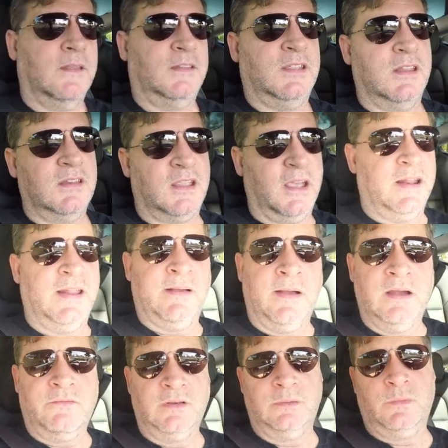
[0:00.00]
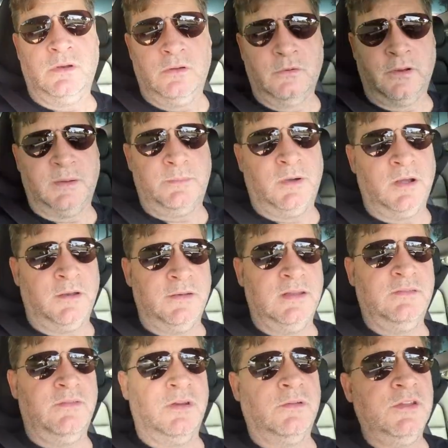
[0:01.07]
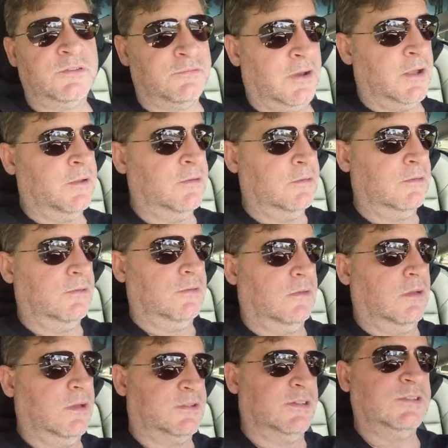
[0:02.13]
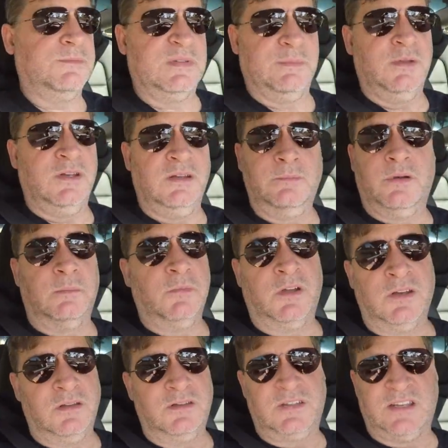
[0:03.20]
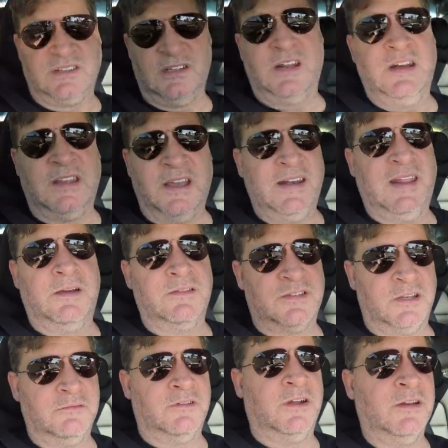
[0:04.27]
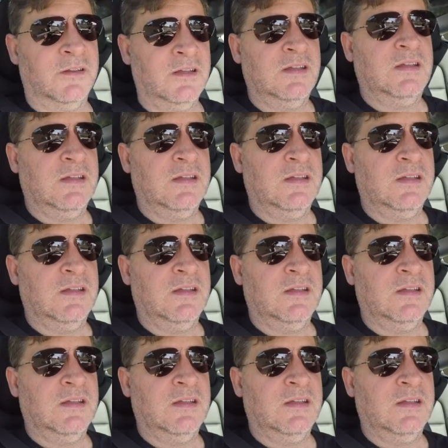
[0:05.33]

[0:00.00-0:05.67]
10k an hour over the limit of autopilot. Even on this road, it says I'm speeding, but I'm not. It's actually 80k an hour zone road.